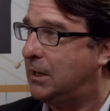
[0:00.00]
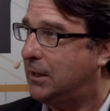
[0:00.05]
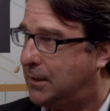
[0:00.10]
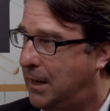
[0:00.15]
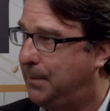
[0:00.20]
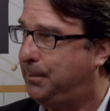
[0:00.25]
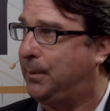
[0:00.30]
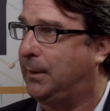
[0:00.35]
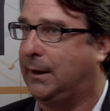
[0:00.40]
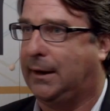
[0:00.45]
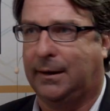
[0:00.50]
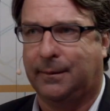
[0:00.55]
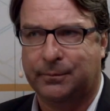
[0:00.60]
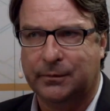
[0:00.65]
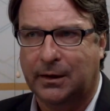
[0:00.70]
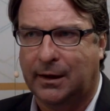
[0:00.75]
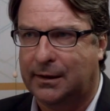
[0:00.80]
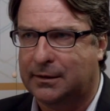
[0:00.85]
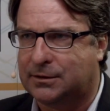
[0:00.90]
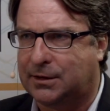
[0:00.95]
company.
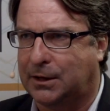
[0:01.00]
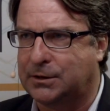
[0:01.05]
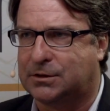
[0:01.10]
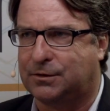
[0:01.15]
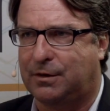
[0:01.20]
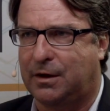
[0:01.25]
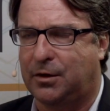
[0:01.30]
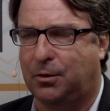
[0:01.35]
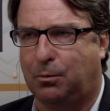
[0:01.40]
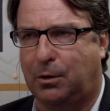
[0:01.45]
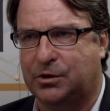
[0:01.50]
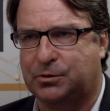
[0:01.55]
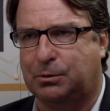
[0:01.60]
Tons of other ones.